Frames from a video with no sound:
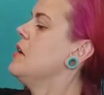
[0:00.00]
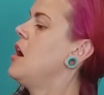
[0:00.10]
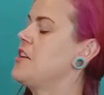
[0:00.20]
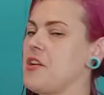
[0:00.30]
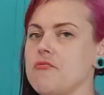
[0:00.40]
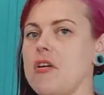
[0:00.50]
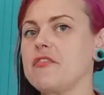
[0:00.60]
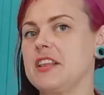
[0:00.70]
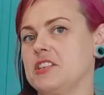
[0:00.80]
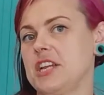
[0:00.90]
I know
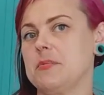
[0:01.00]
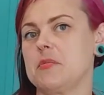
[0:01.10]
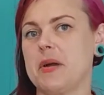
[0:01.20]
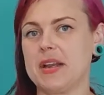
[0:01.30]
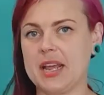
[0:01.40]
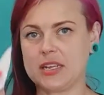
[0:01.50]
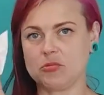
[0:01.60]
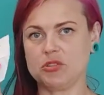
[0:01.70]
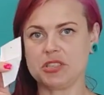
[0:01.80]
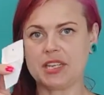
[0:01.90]
roughly the shape of the back neck, so
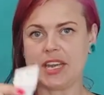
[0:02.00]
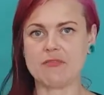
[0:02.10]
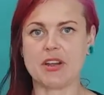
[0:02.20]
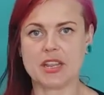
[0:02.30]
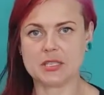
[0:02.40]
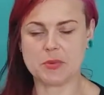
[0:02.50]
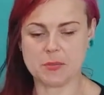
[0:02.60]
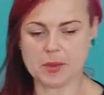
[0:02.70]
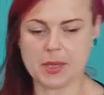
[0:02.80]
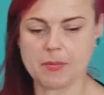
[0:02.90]
I'm just going to get rid of this bit of
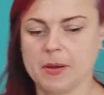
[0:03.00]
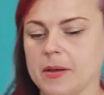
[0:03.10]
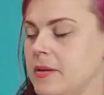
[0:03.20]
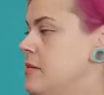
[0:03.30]
paper.